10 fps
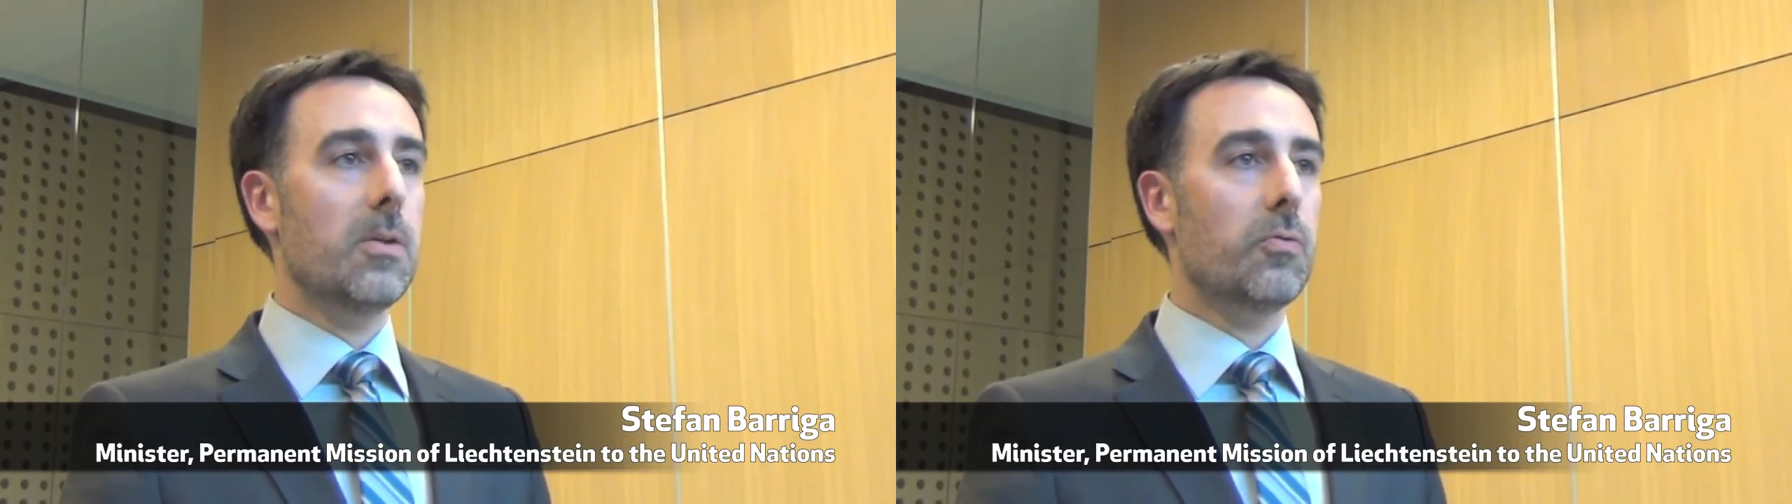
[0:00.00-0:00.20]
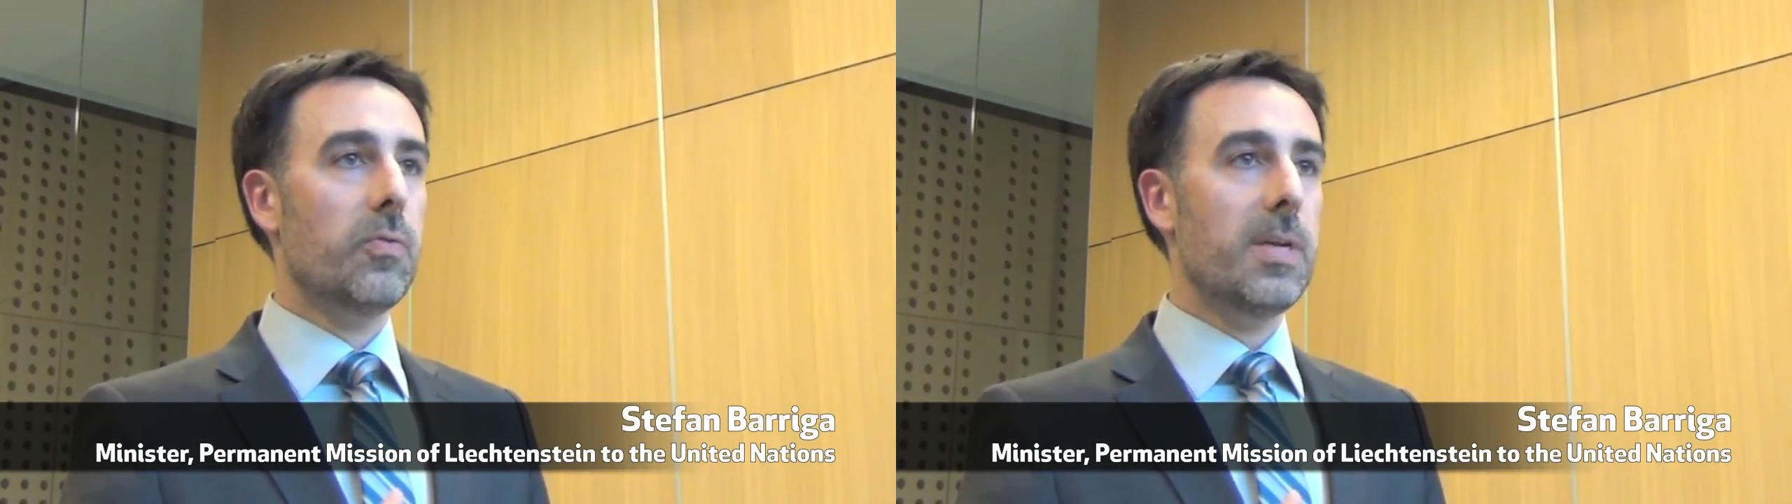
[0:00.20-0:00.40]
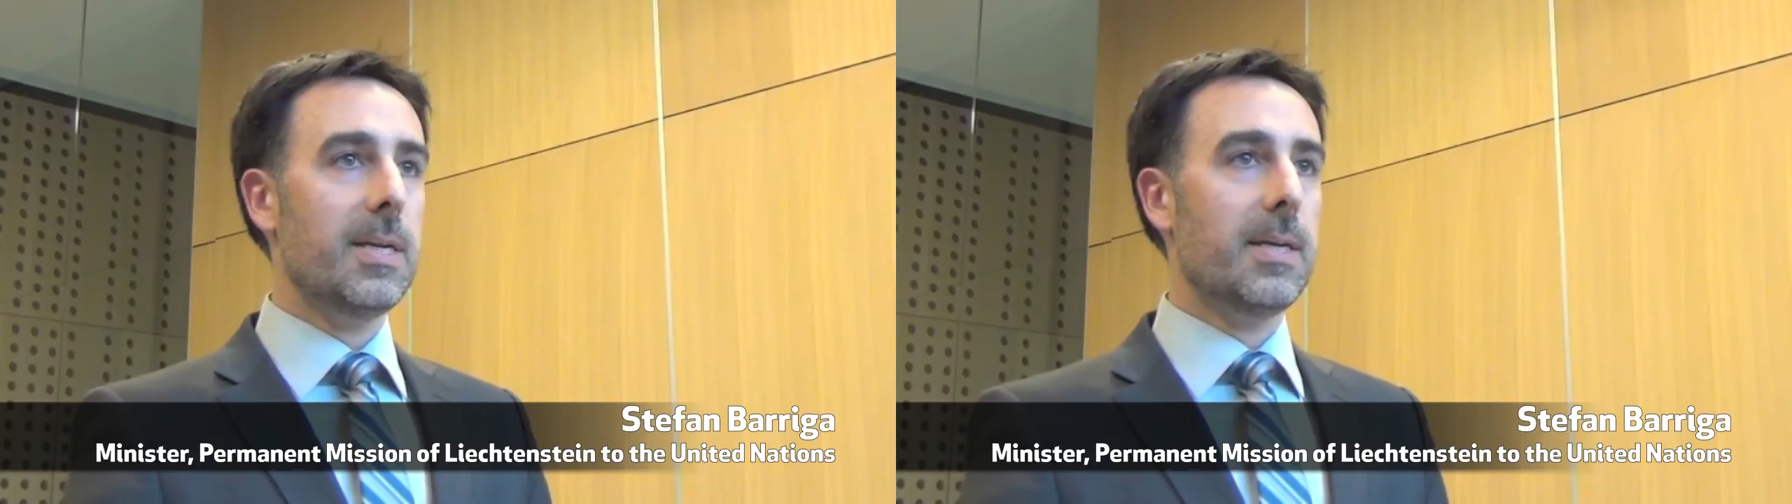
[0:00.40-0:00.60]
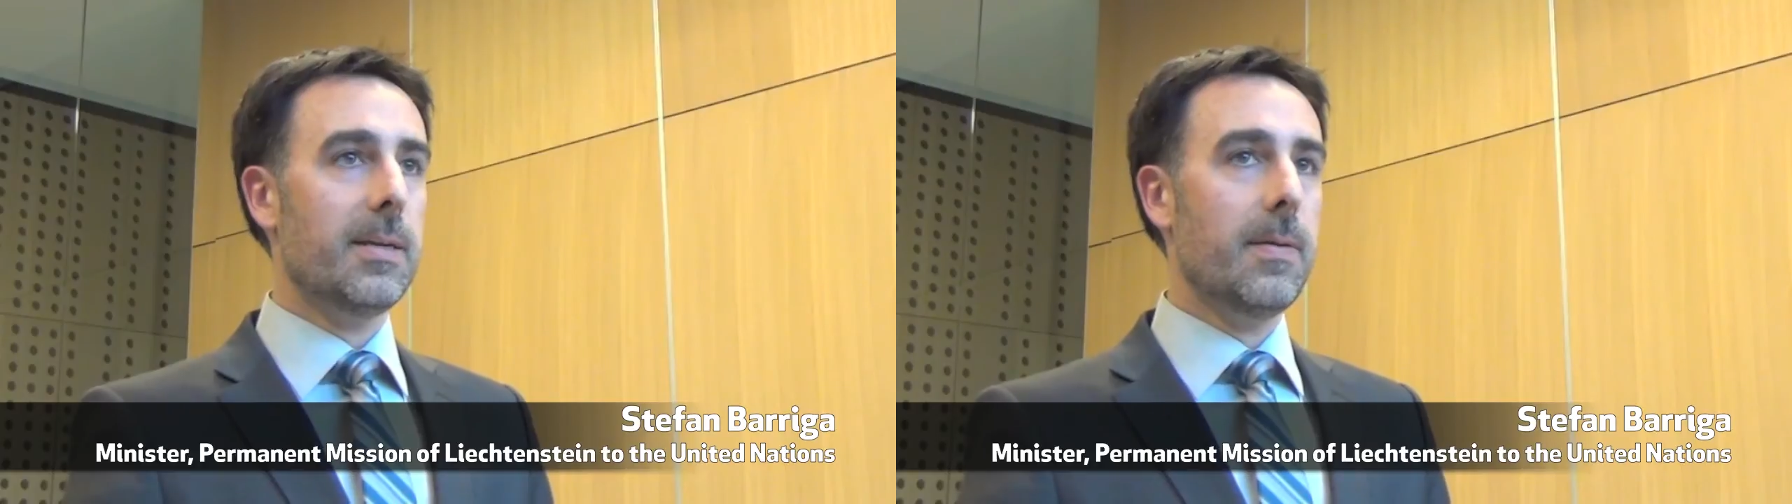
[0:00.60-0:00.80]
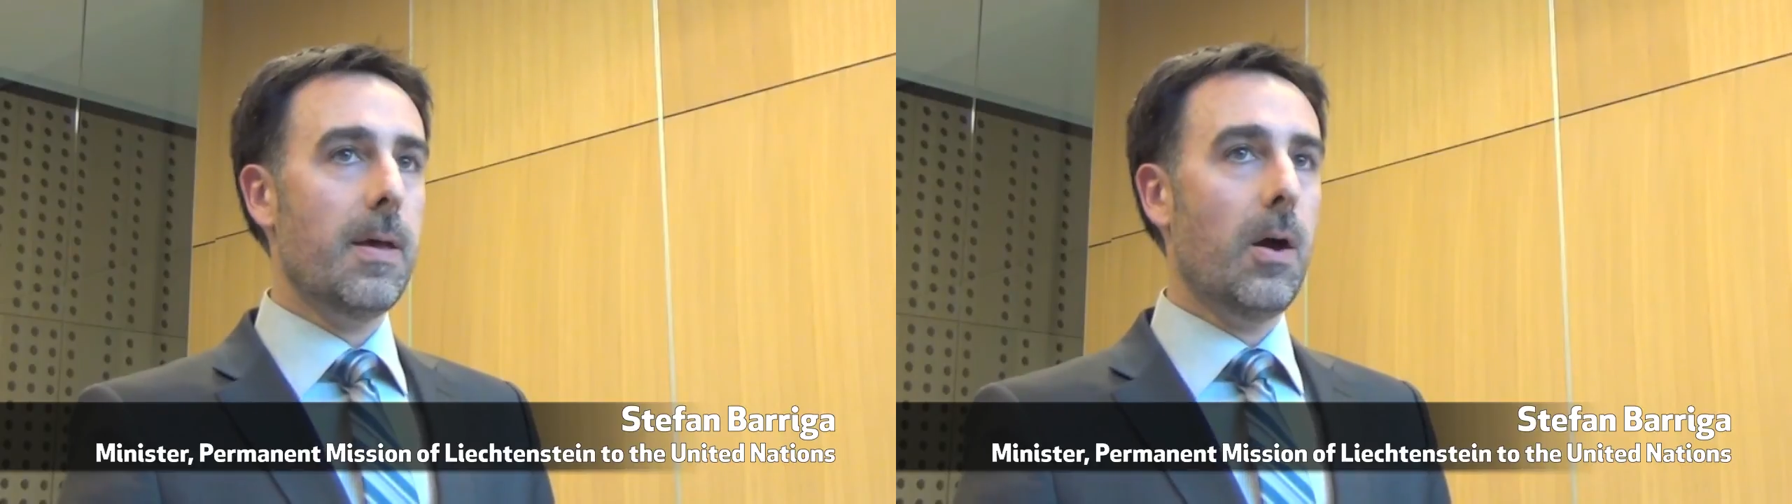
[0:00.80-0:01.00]

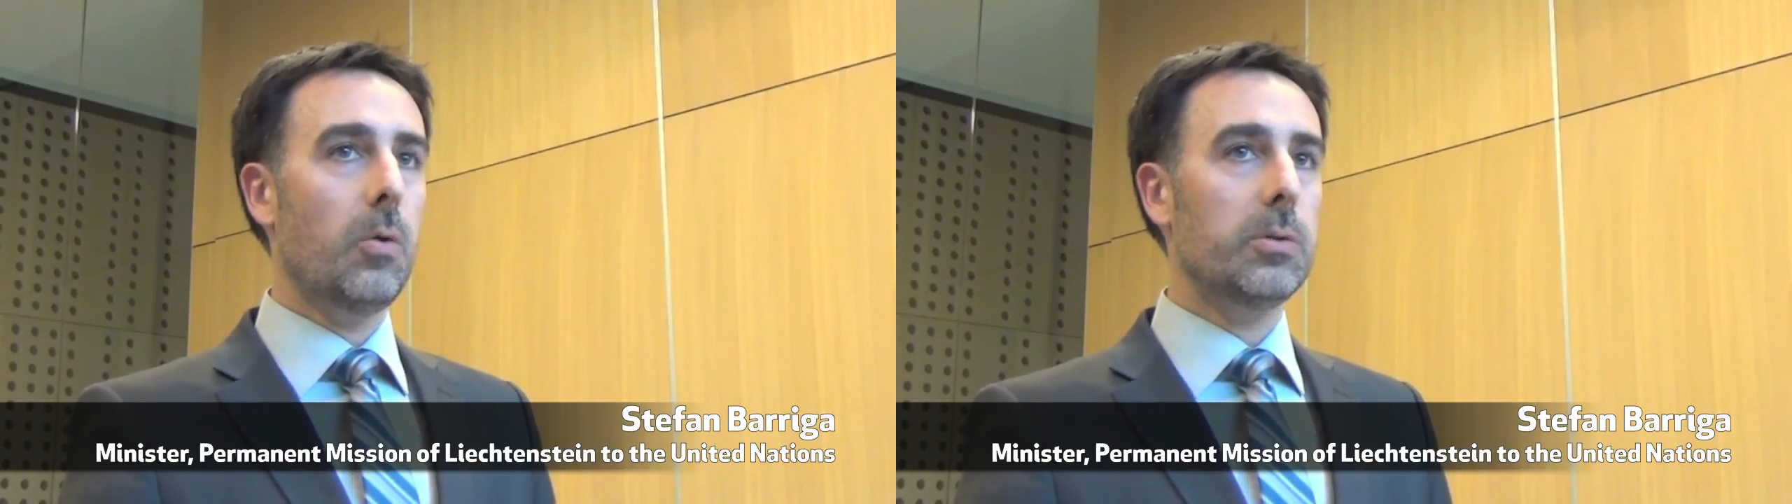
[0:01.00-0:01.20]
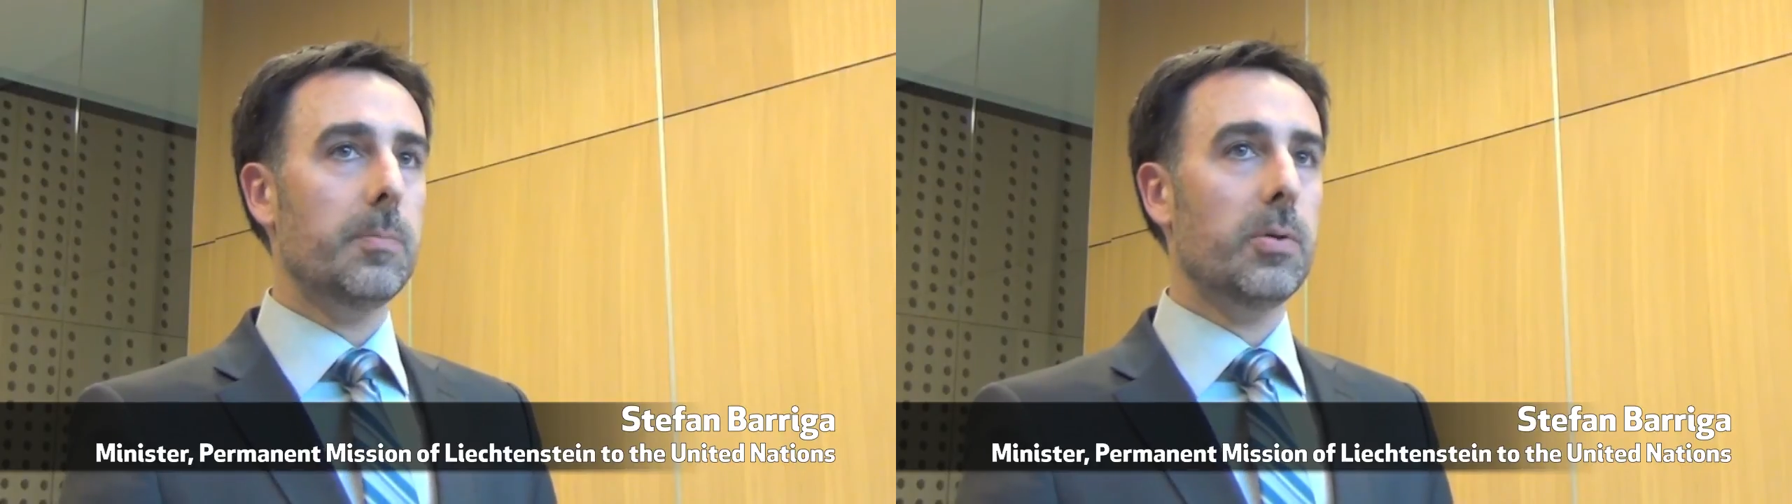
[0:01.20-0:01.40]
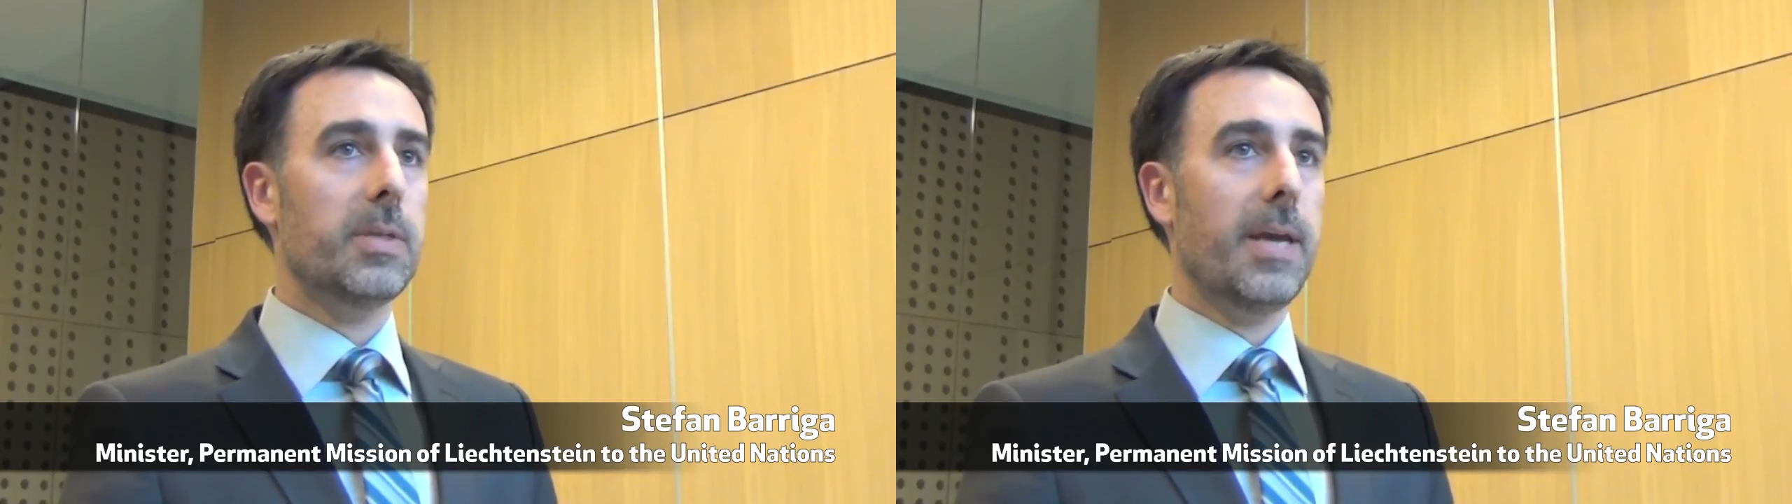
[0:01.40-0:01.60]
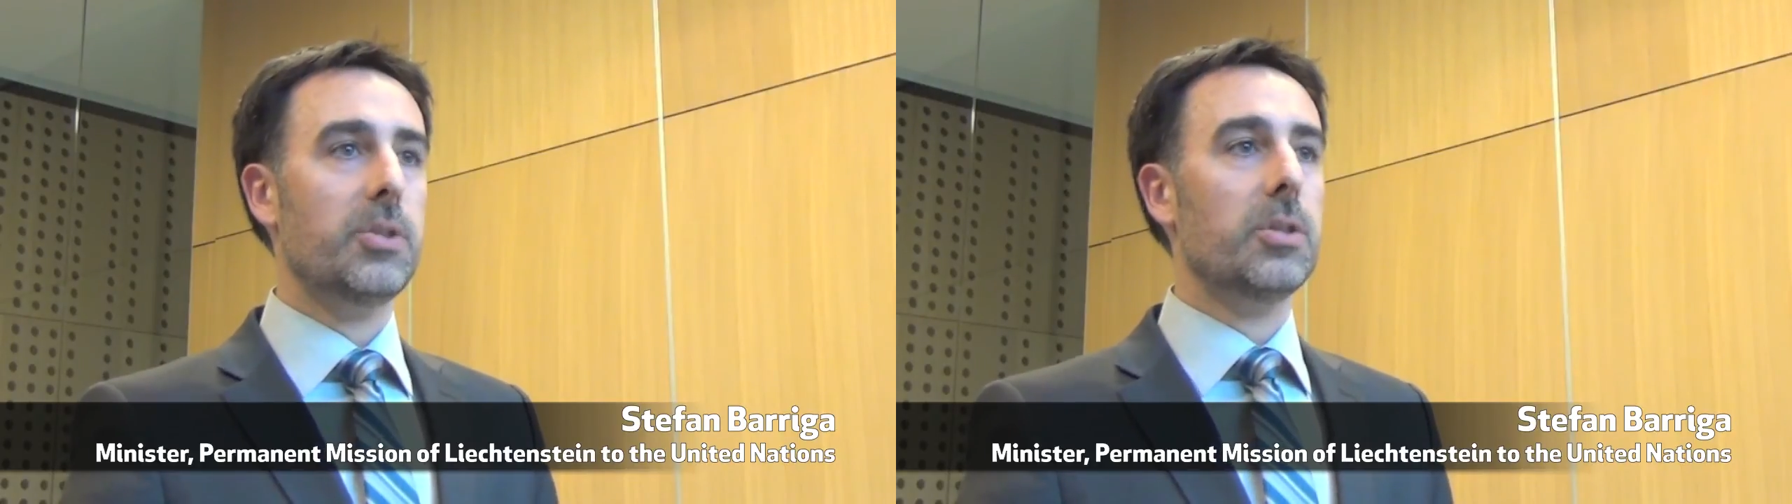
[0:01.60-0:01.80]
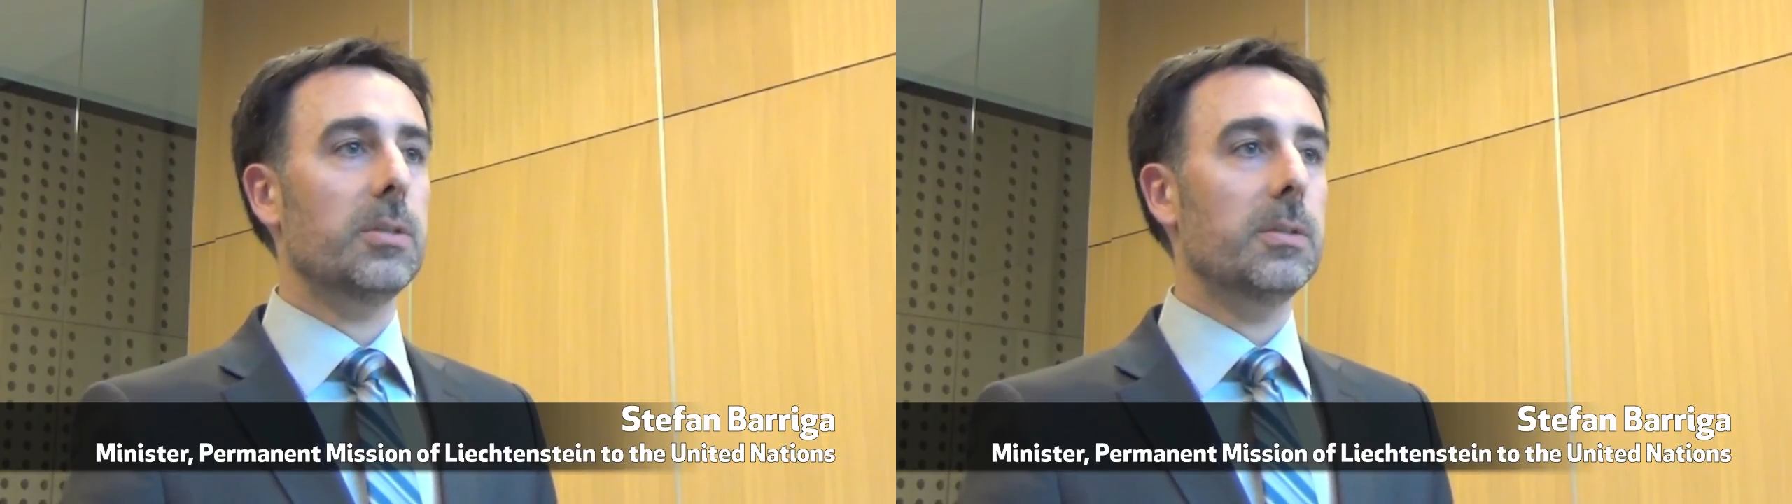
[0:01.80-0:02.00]
really hold the
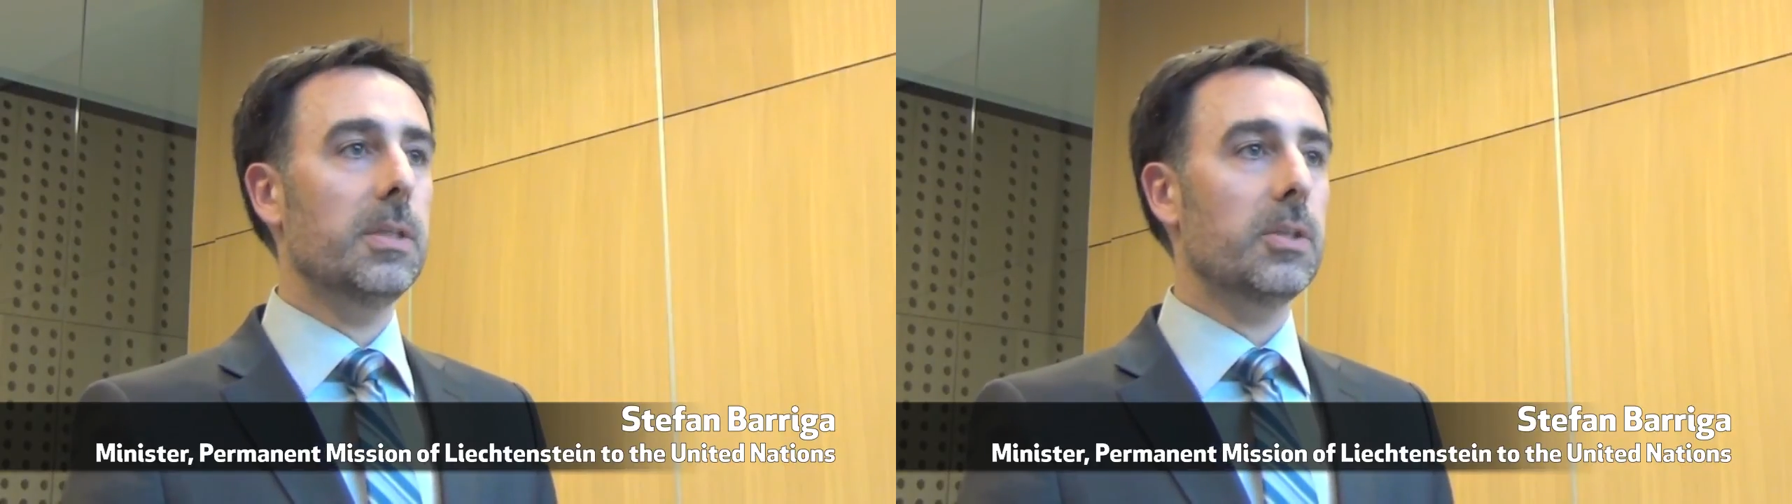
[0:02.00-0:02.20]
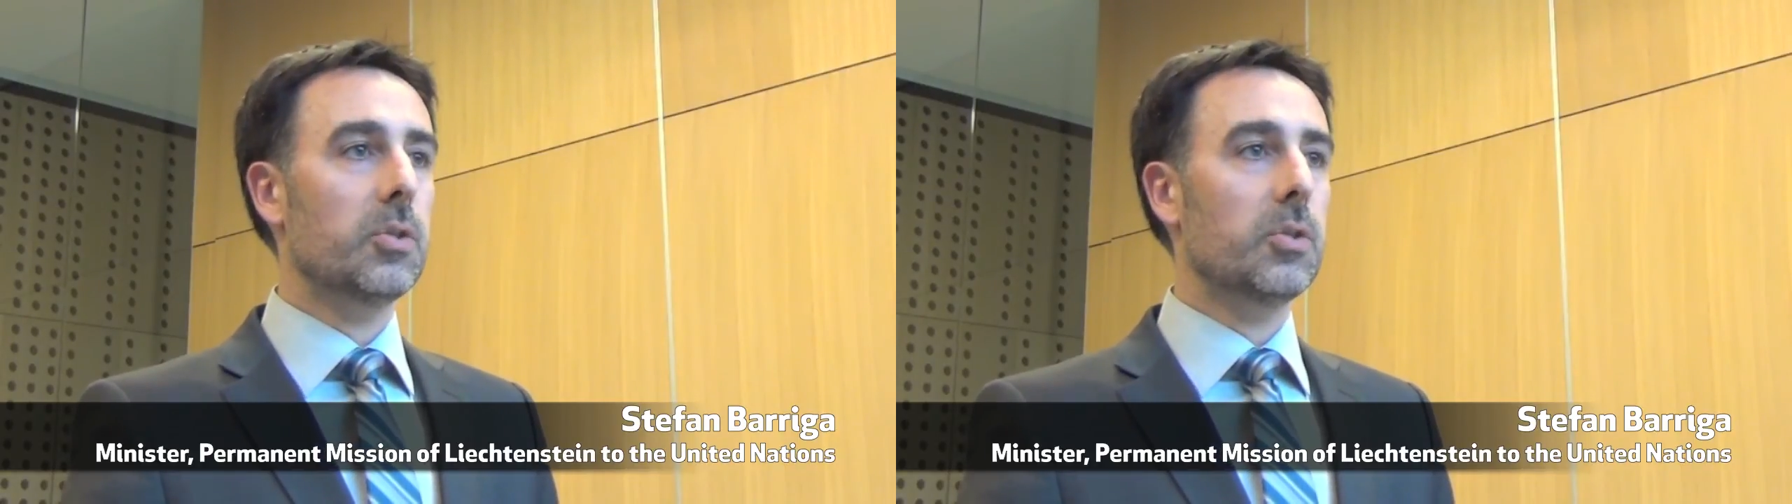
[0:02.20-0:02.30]
potential